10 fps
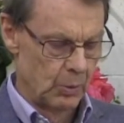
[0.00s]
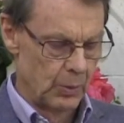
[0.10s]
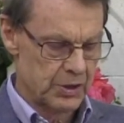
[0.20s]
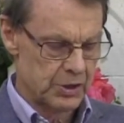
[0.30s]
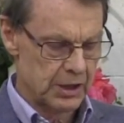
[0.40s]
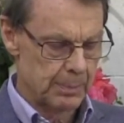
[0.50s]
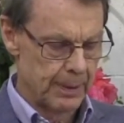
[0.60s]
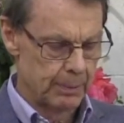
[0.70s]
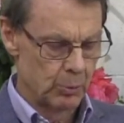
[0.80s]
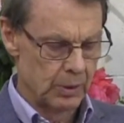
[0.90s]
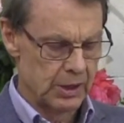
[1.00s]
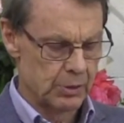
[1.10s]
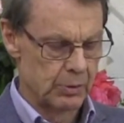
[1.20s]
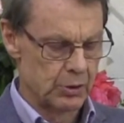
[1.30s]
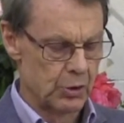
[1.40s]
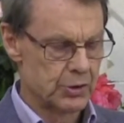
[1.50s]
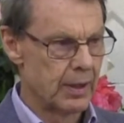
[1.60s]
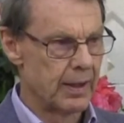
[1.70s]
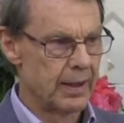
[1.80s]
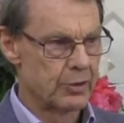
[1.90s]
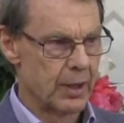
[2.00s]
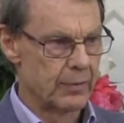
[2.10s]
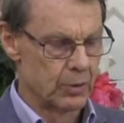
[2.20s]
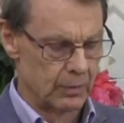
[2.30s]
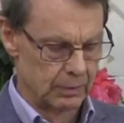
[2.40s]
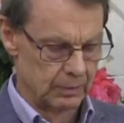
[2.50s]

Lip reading: We city people need to reduce our air travel.